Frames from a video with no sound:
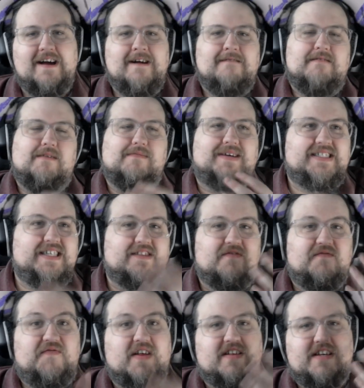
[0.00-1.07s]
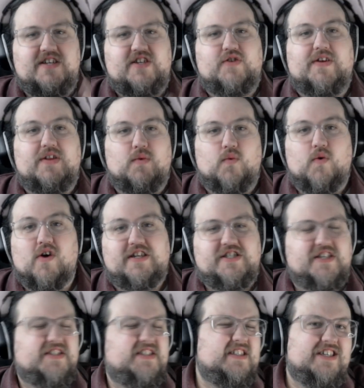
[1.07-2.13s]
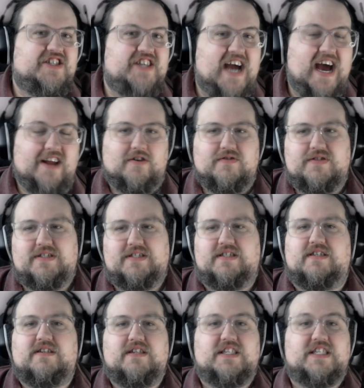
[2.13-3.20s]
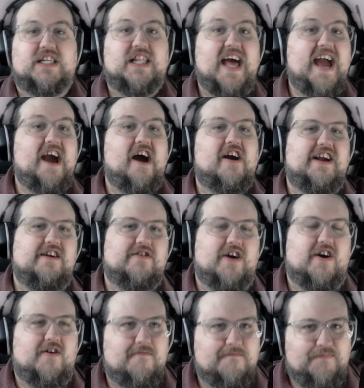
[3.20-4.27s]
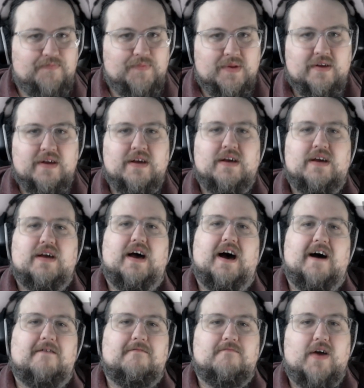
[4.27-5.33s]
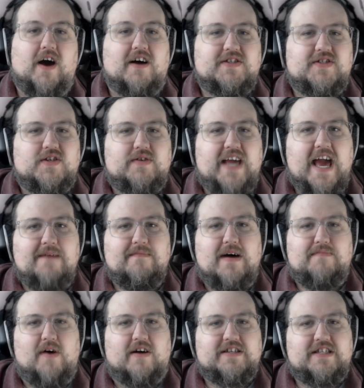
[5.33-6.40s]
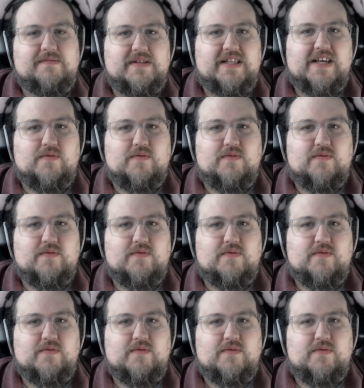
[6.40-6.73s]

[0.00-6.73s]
and we can see the villain doing the work just in the shadows to delay our hero. We also came up ultimately